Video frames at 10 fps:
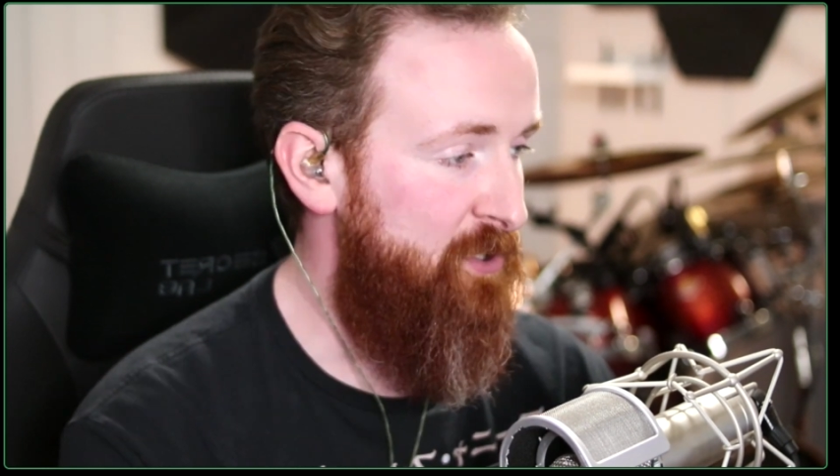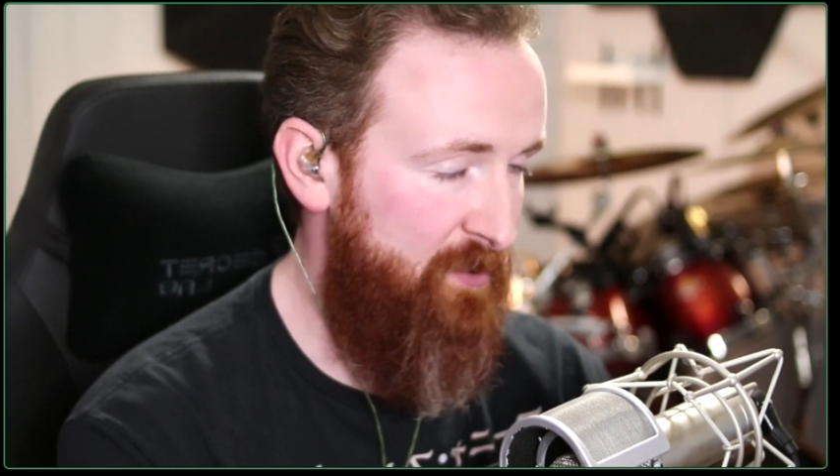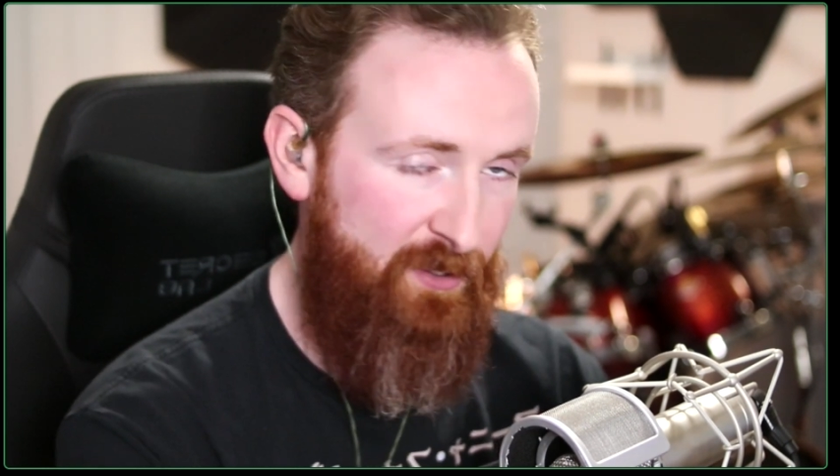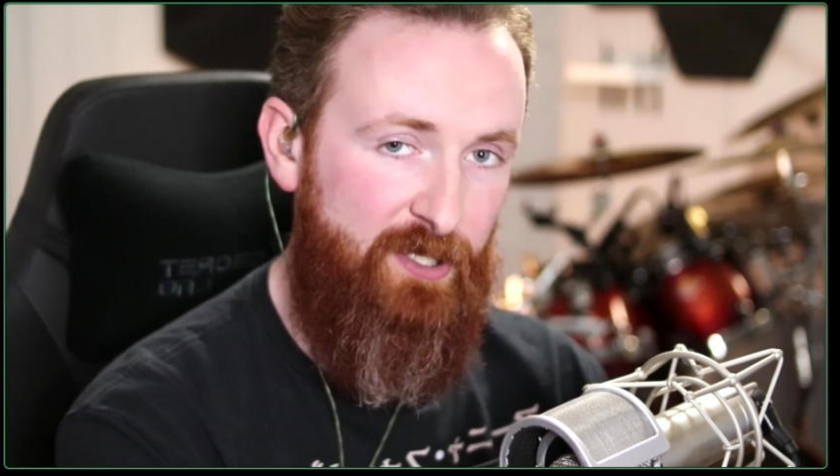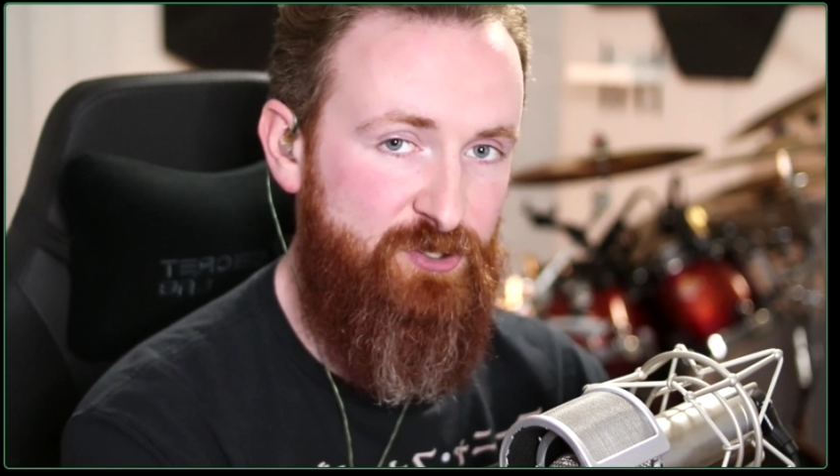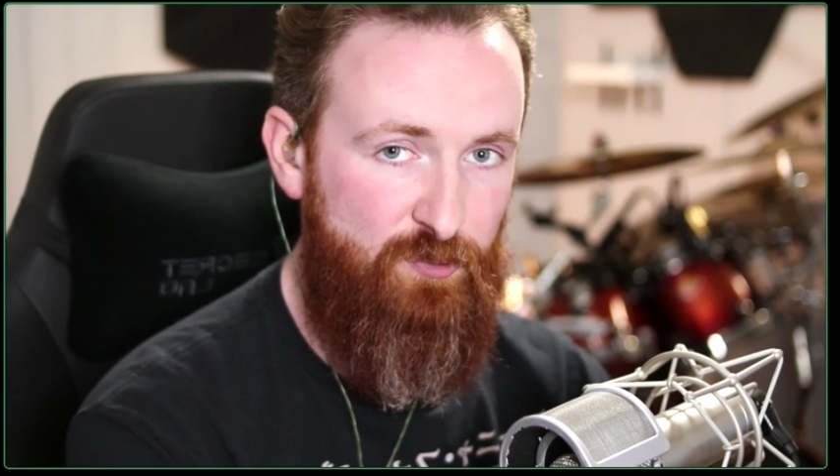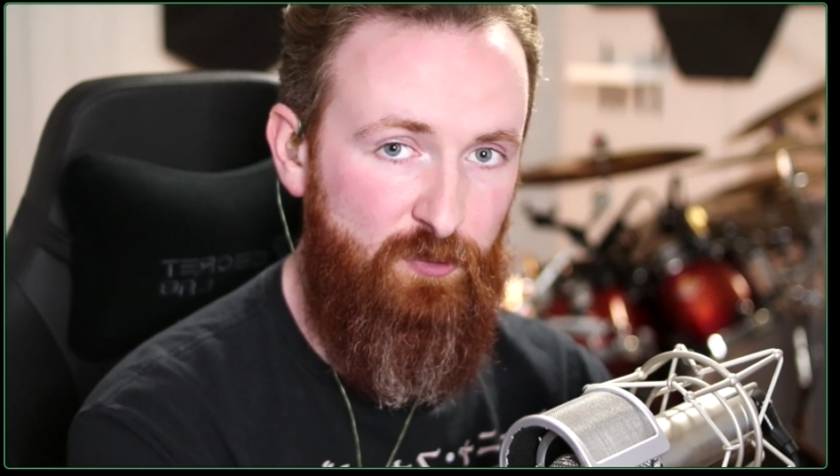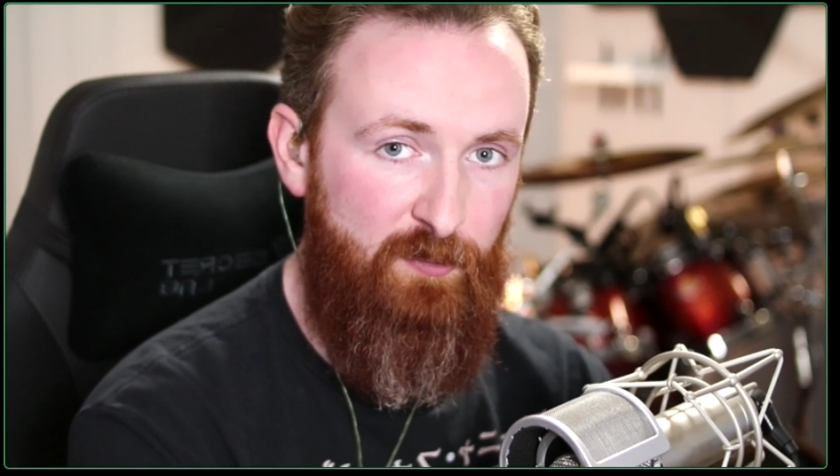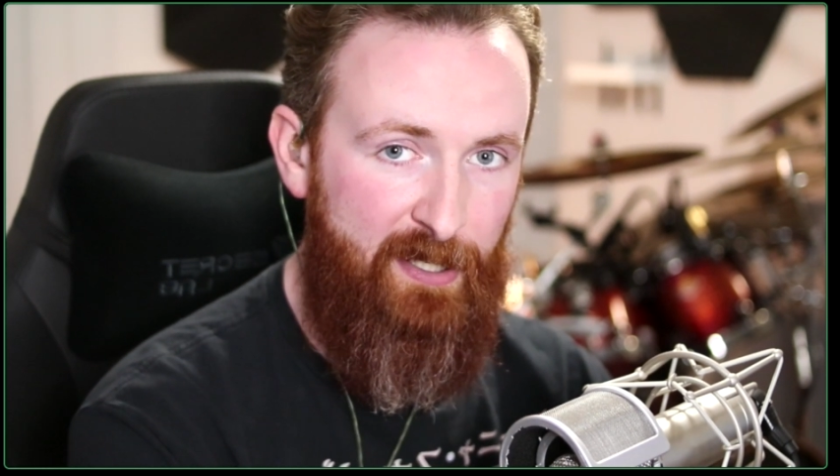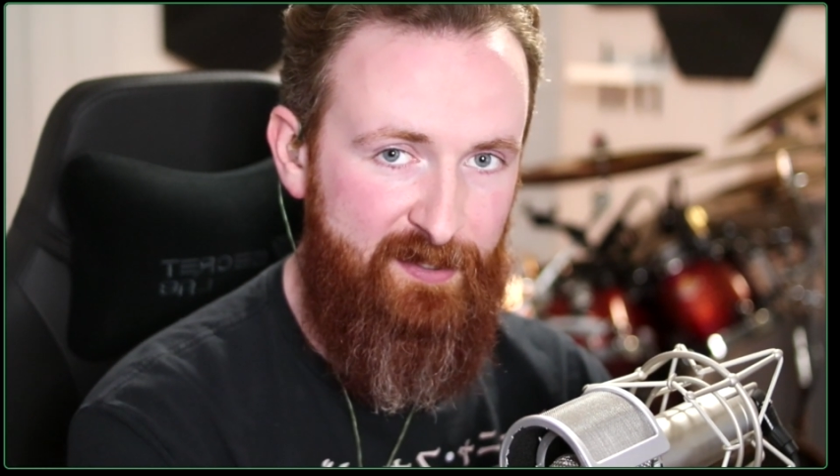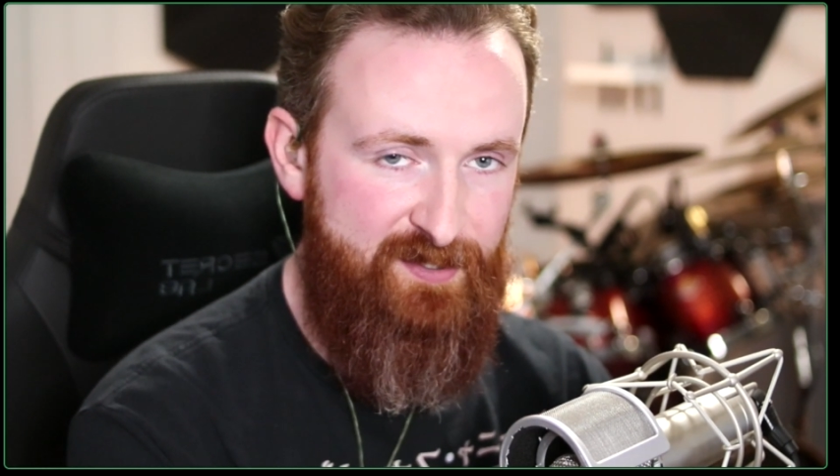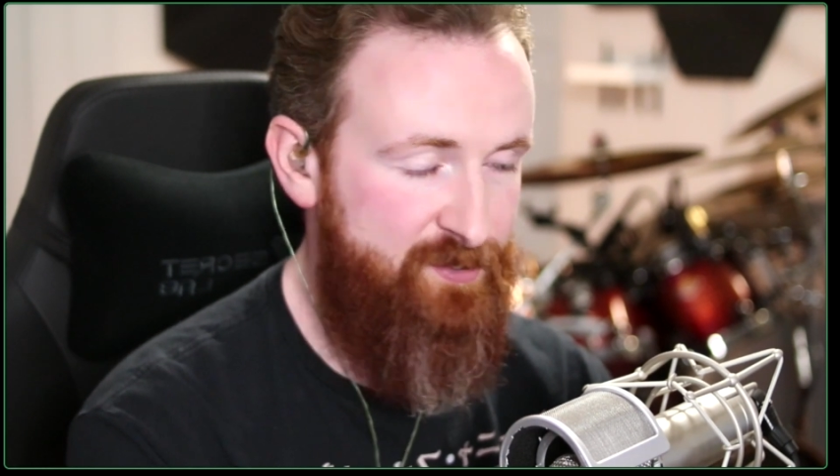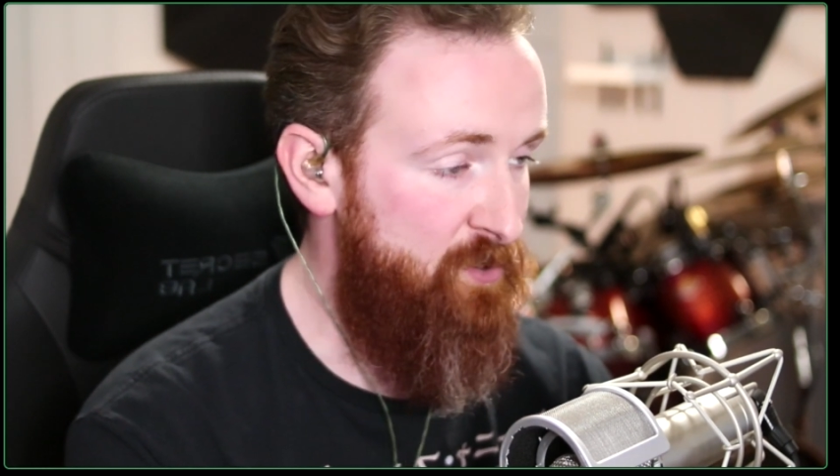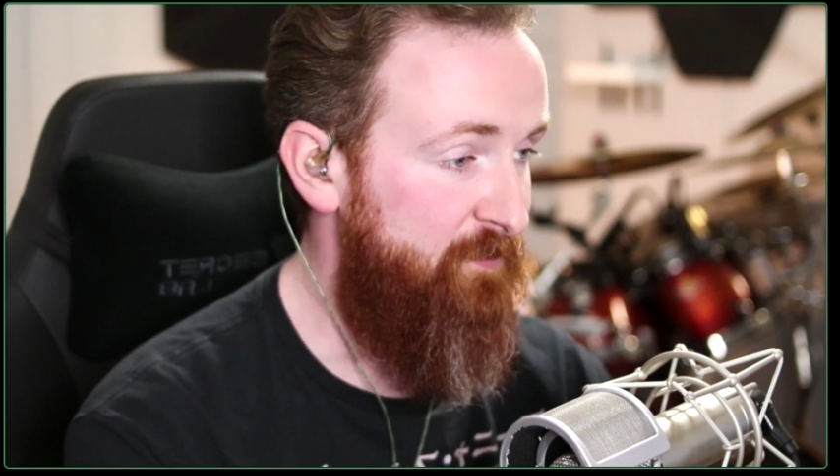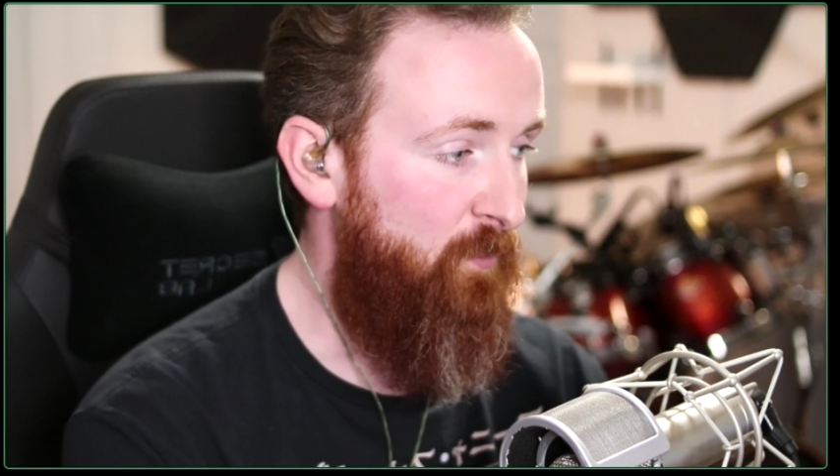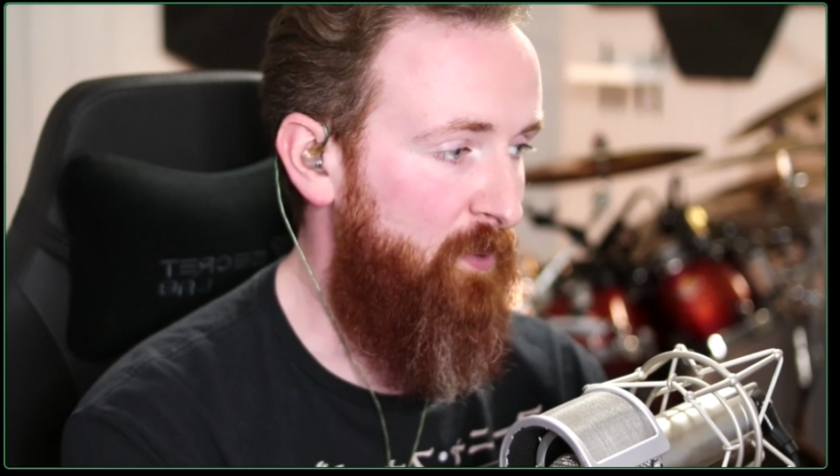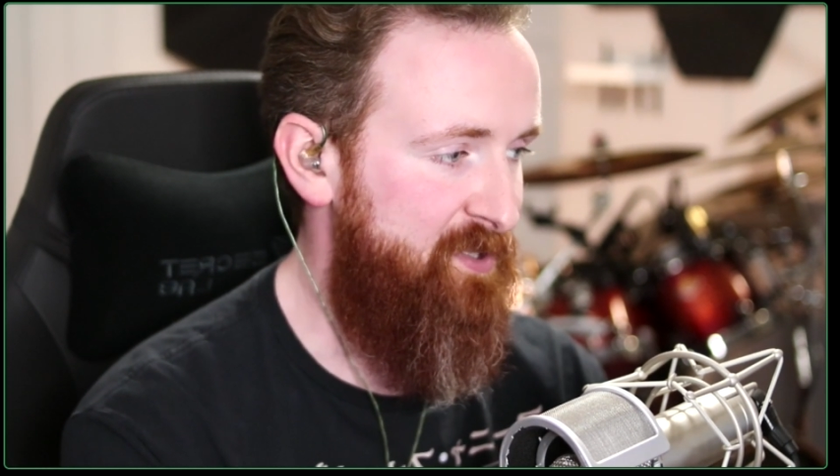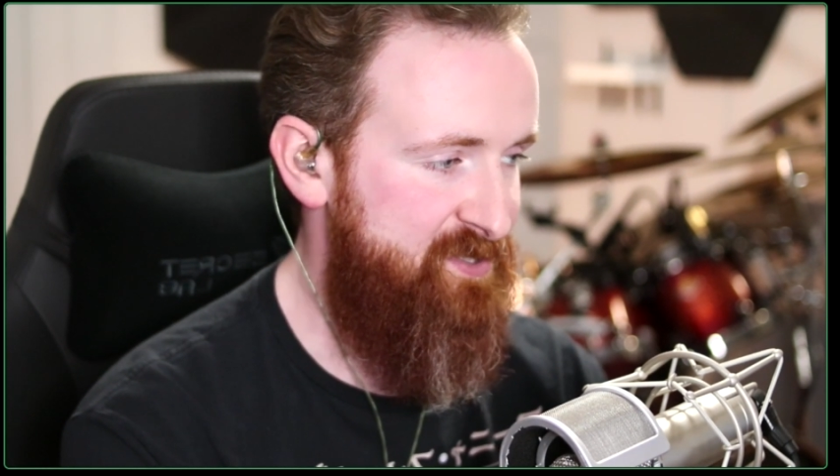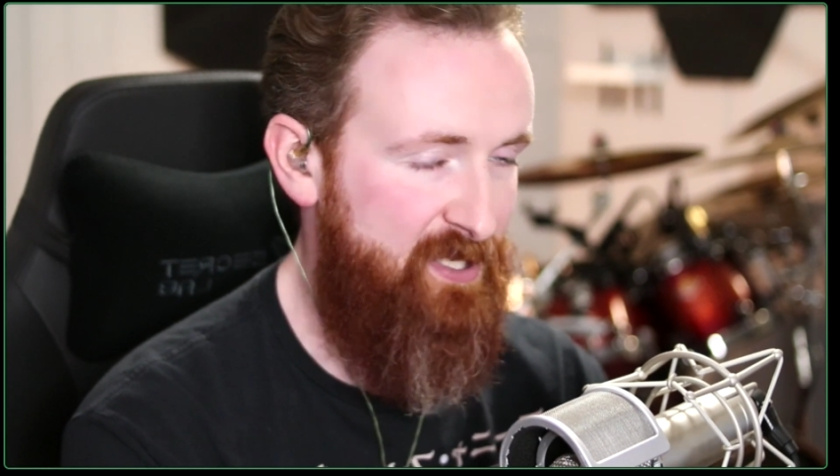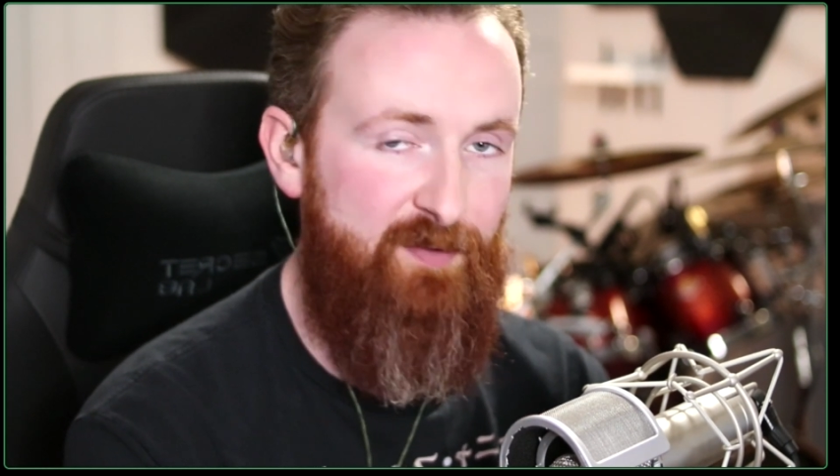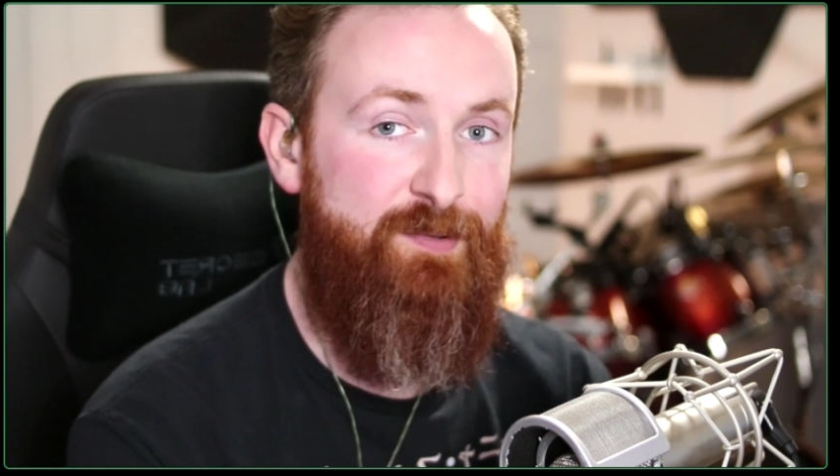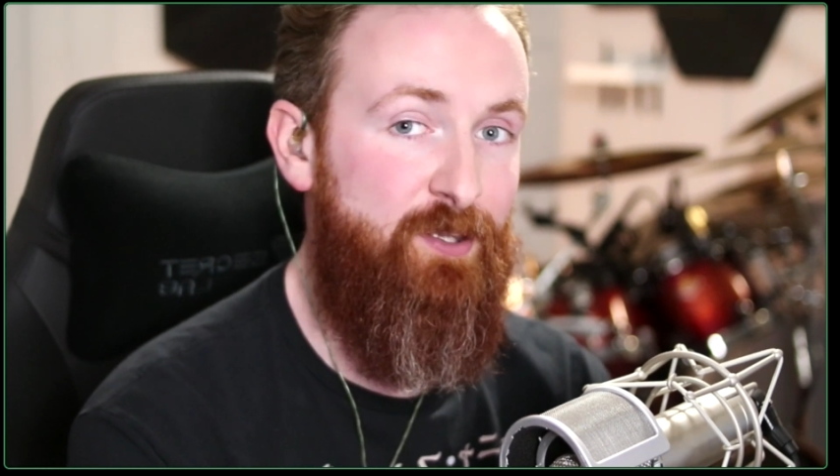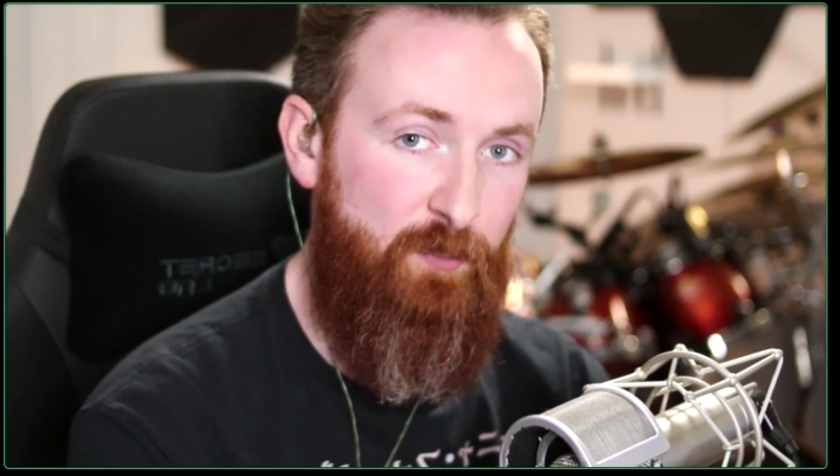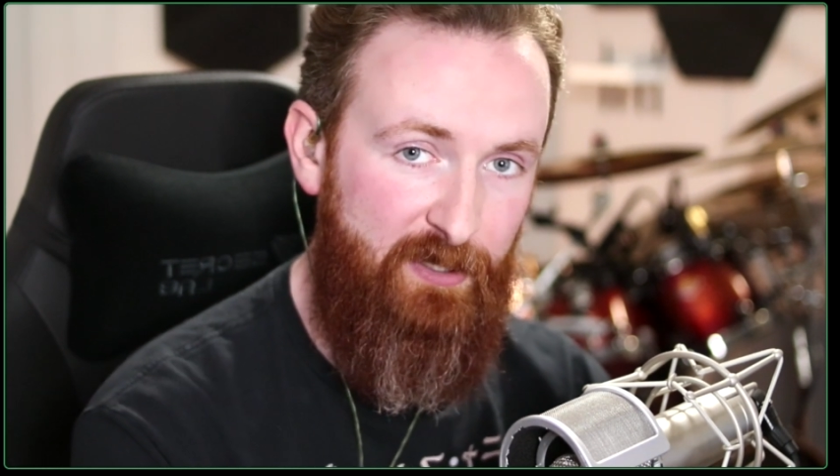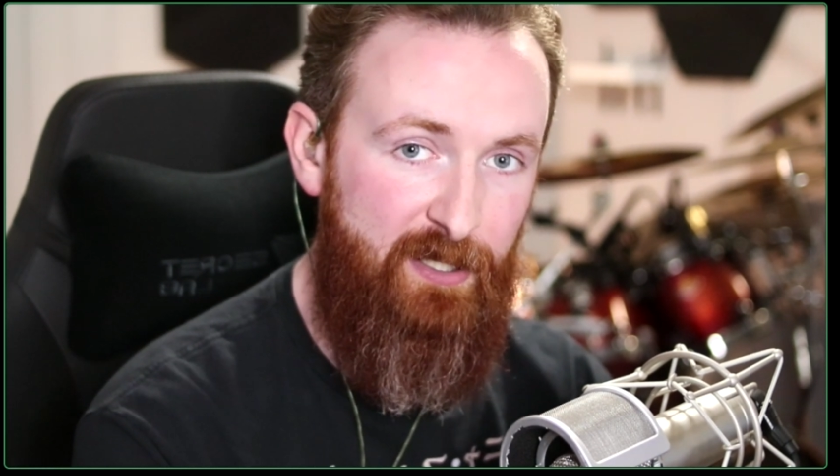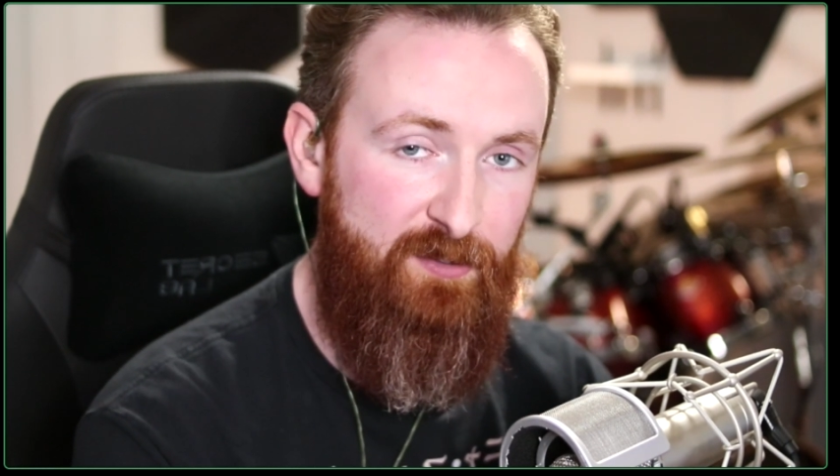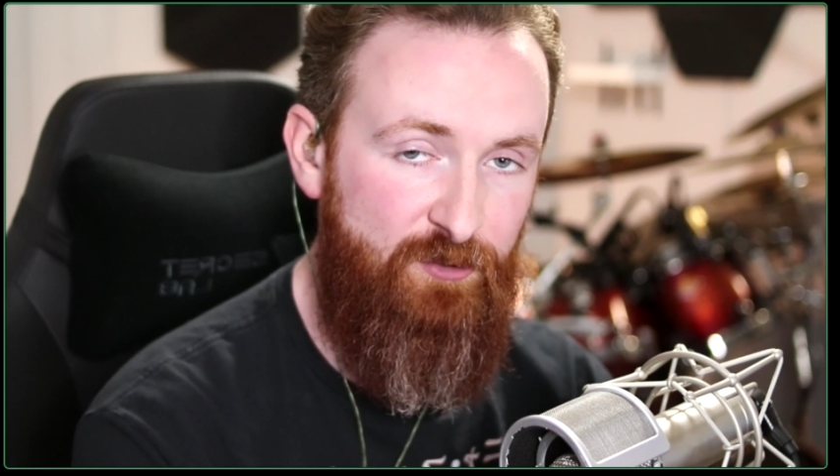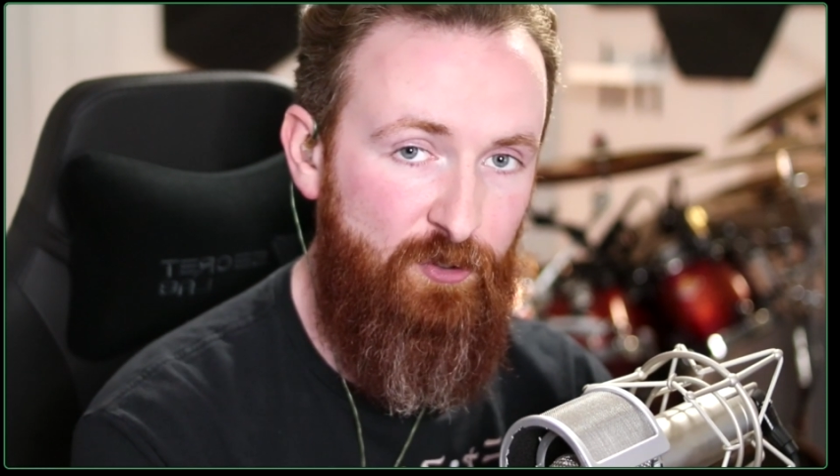your intellectual rights, your voice, everything related to